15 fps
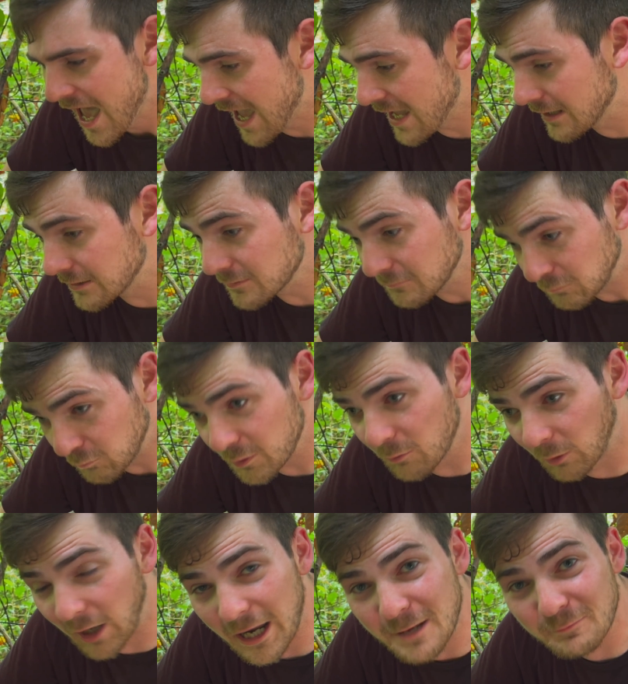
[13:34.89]
and we
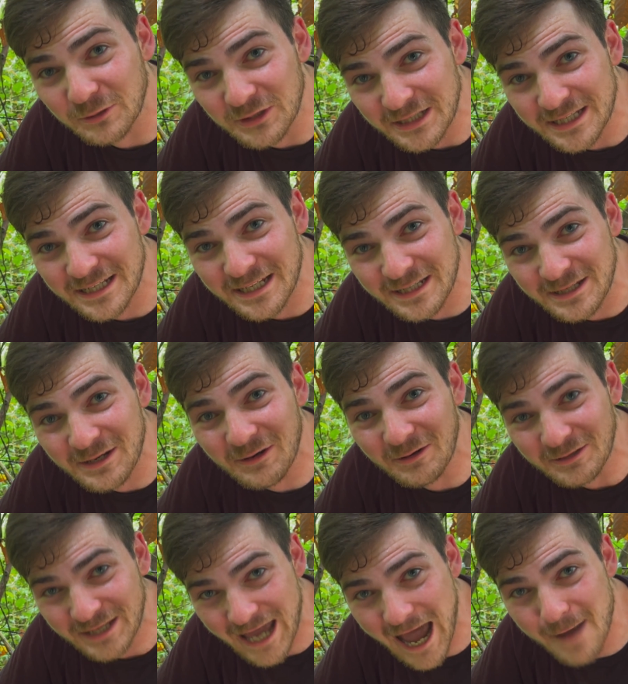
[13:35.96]
were able to get in here
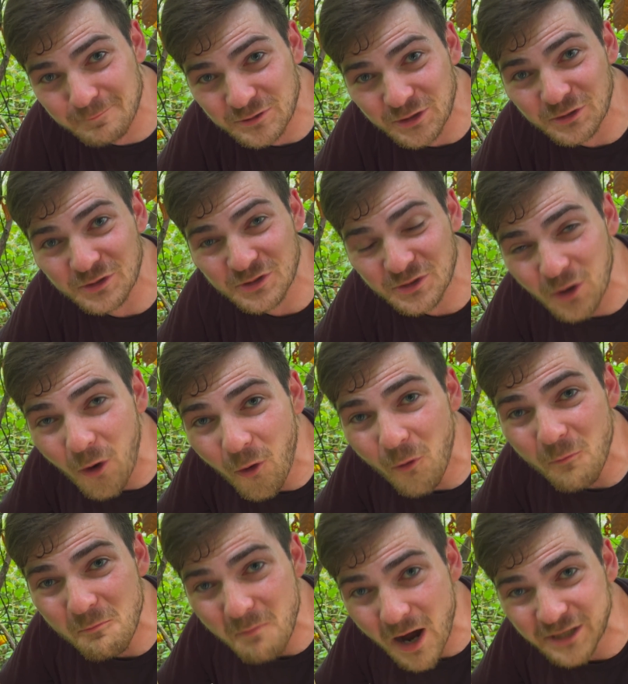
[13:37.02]
and capture so
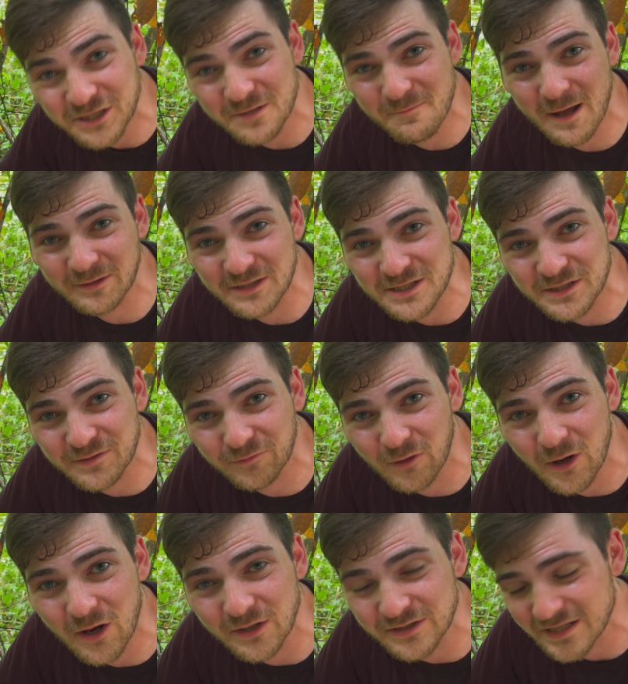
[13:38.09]
much about these
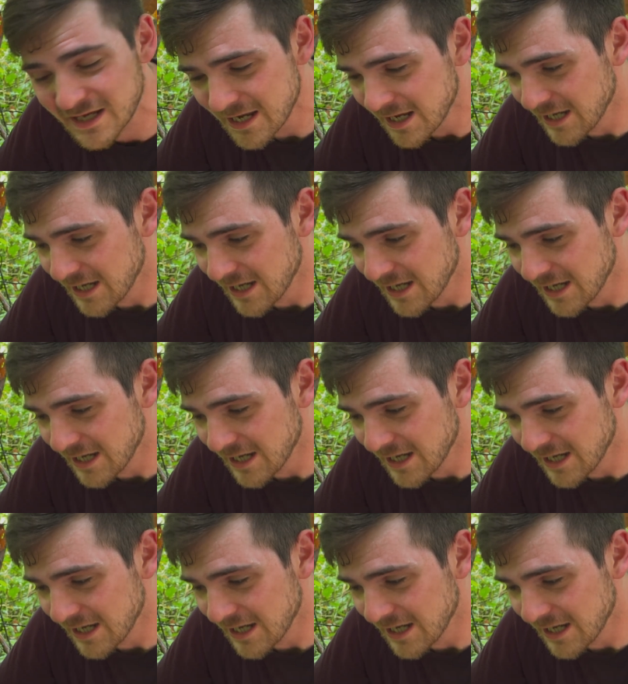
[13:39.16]
frogs.